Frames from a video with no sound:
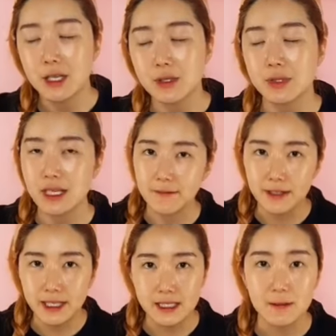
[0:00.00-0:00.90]
So
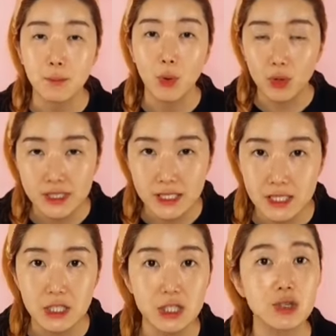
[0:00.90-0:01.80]
definitely it's
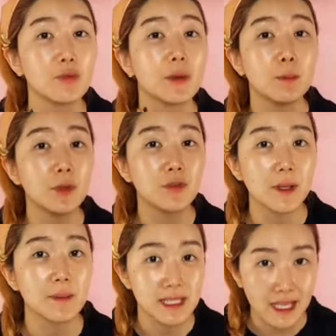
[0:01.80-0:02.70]
important to remove
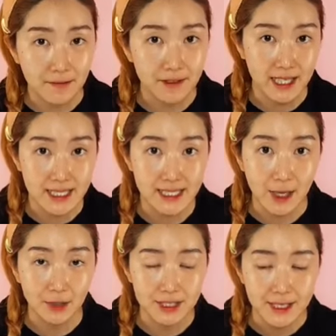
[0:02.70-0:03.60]
them safely and
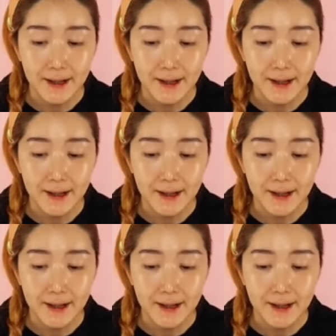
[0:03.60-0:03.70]
sound.